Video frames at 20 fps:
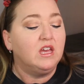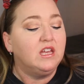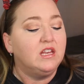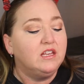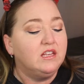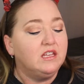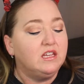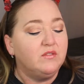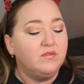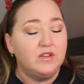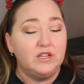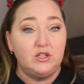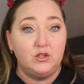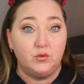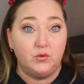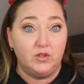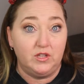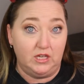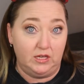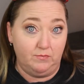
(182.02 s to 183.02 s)

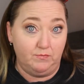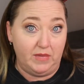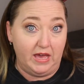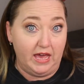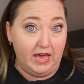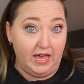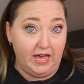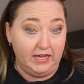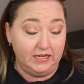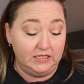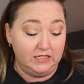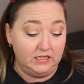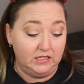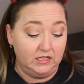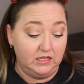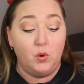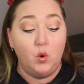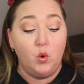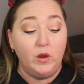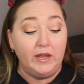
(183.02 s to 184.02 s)
individually bagged,
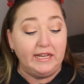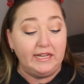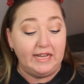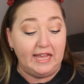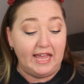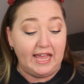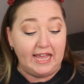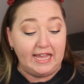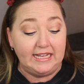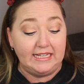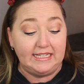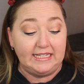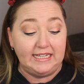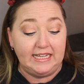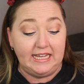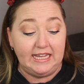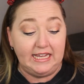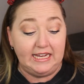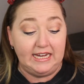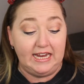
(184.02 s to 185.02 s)

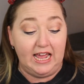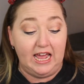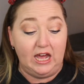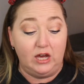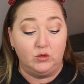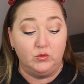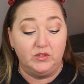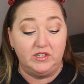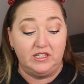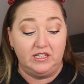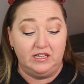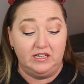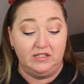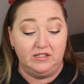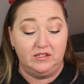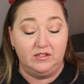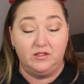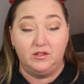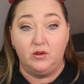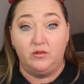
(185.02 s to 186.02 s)
0.18 ounces,
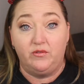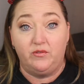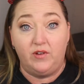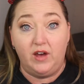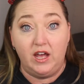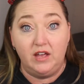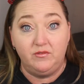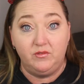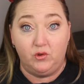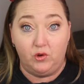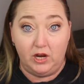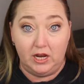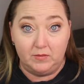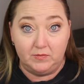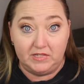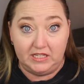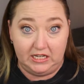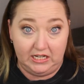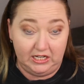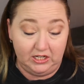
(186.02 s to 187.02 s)
so 5
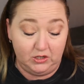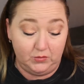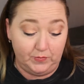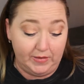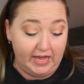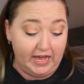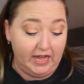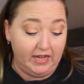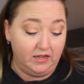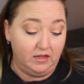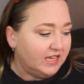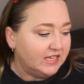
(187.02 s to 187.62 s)
grams in each bag.